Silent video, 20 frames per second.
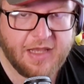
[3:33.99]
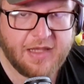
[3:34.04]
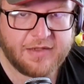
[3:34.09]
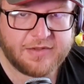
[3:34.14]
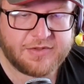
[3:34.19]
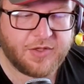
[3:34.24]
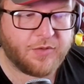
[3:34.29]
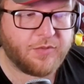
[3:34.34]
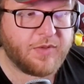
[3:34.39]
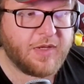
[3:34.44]

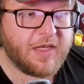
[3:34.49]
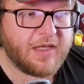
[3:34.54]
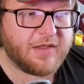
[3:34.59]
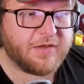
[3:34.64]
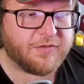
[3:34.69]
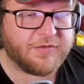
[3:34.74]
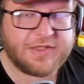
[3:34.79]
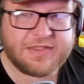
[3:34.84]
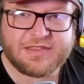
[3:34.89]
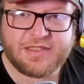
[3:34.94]
So
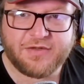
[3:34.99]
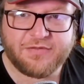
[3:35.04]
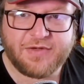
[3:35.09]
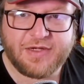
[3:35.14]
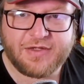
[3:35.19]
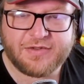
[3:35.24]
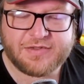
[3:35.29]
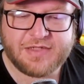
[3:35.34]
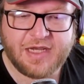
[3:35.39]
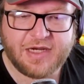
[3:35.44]
the resale
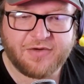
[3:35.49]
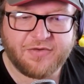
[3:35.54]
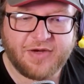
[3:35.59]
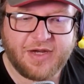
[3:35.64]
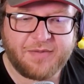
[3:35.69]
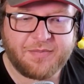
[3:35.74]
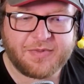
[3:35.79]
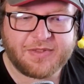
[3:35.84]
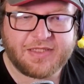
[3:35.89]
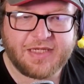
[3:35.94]
value is not
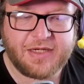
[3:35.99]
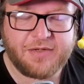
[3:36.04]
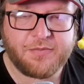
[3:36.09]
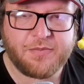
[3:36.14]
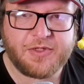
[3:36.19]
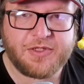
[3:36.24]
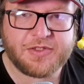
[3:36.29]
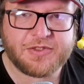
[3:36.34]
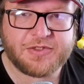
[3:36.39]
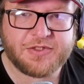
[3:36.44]
great. But then
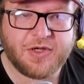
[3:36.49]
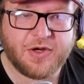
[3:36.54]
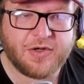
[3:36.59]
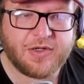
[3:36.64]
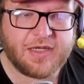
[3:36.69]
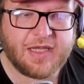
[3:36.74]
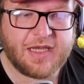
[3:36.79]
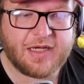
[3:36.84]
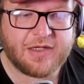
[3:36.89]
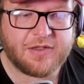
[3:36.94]
when you
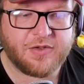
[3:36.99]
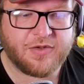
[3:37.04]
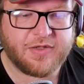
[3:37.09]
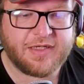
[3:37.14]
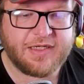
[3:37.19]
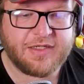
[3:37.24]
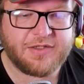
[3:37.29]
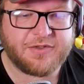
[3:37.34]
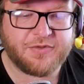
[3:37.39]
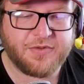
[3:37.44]
start like
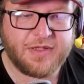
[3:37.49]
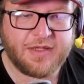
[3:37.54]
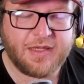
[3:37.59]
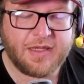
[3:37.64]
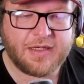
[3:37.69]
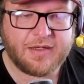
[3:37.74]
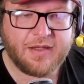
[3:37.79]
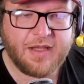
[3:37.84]
looking into it, like